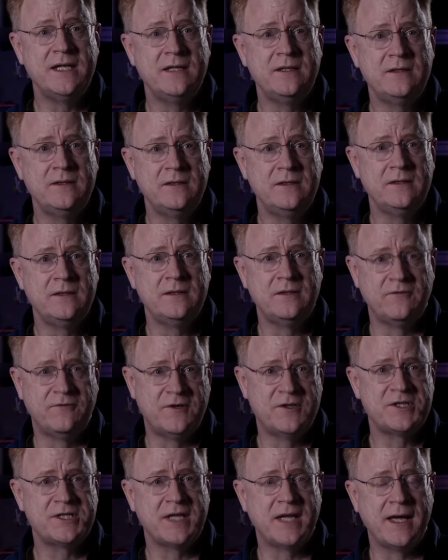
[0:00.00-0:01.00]
did it the
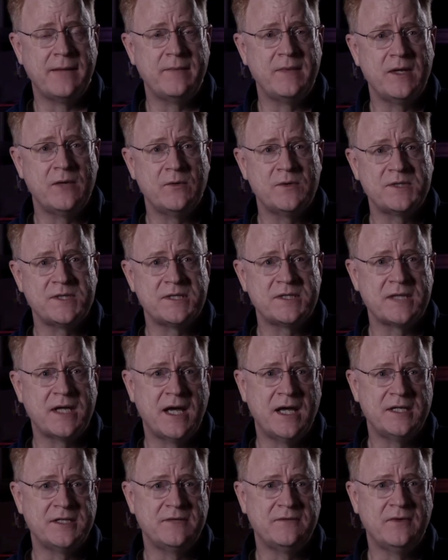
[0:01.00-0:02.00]
first time, it was the
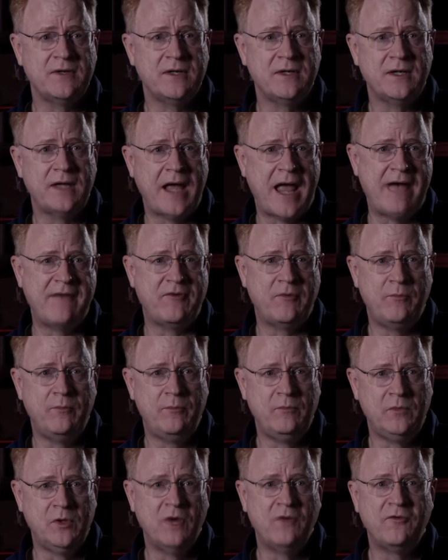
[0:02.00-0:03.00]
size of half
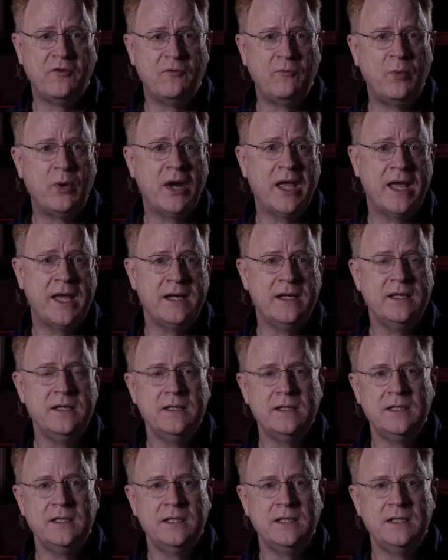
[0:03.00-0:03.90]
a loaf of bread.